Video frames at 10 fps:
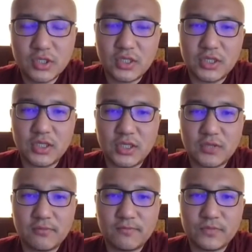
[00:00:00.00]
So
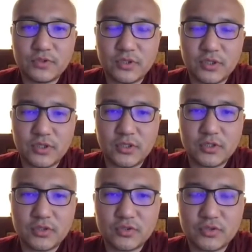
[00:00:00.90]

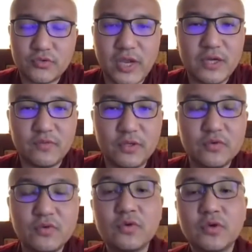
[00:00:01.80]
right
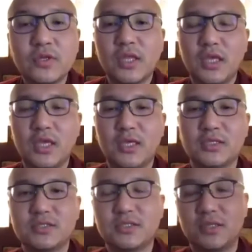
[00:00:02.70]
view is